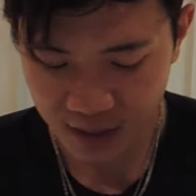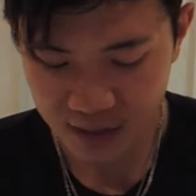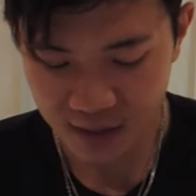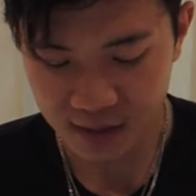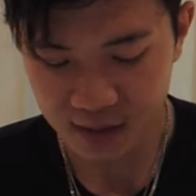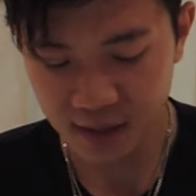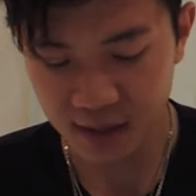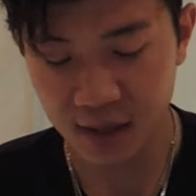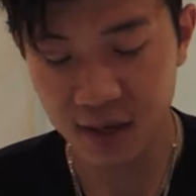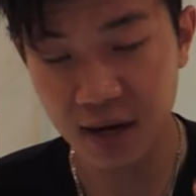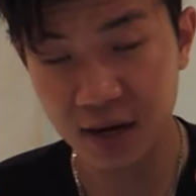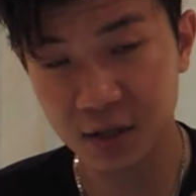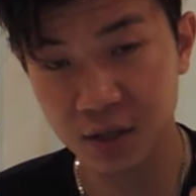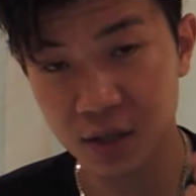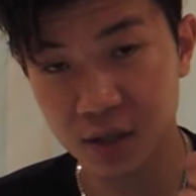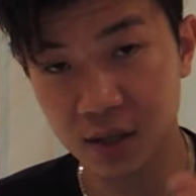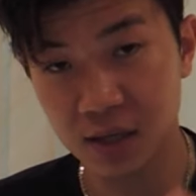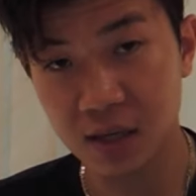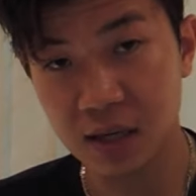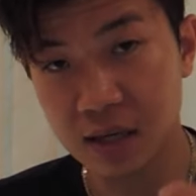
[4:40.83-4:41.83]
and they can
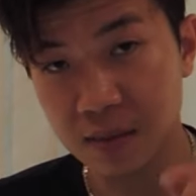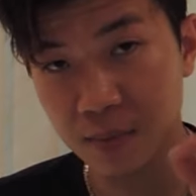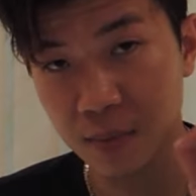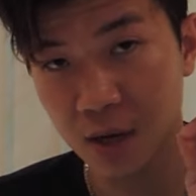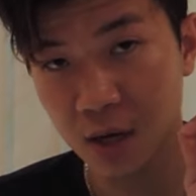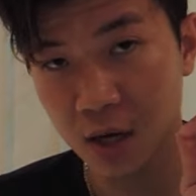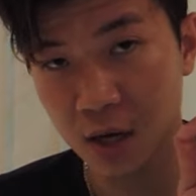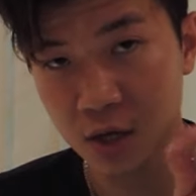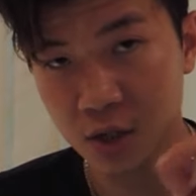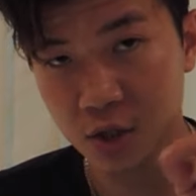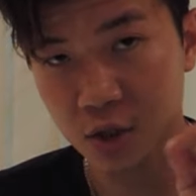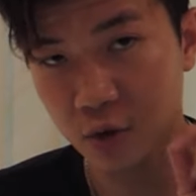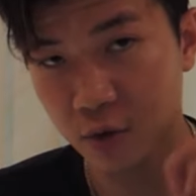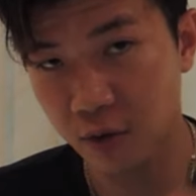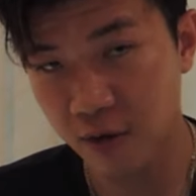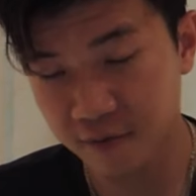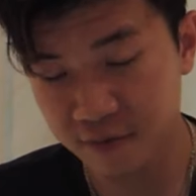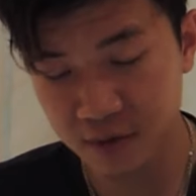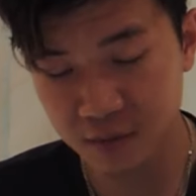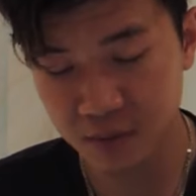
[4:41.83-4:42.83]
actually
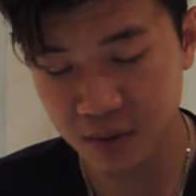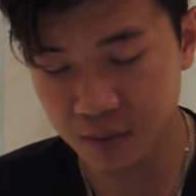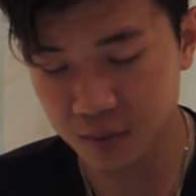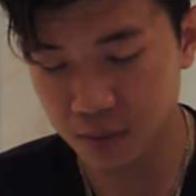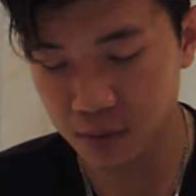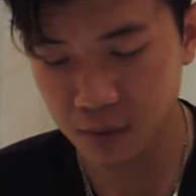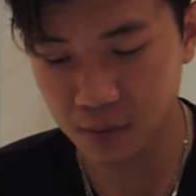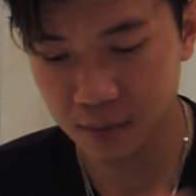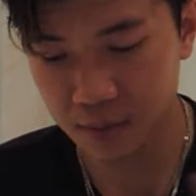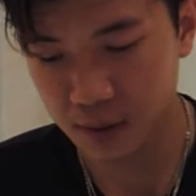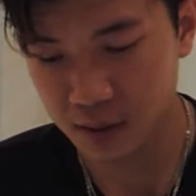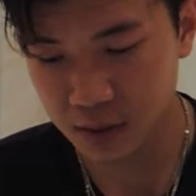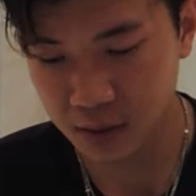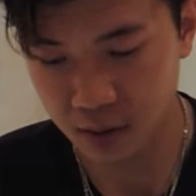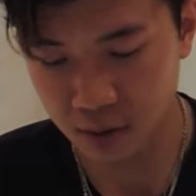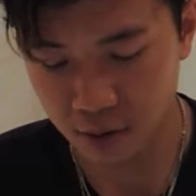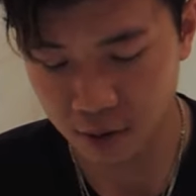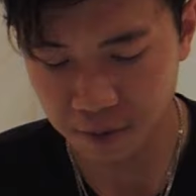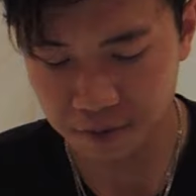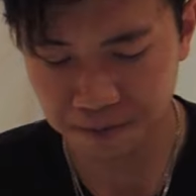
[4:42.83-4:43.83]
show off to people,
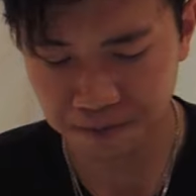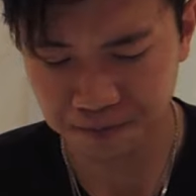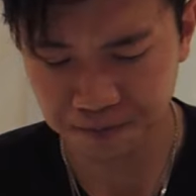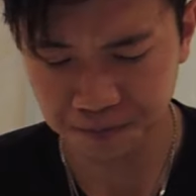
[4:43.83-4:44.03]
etc.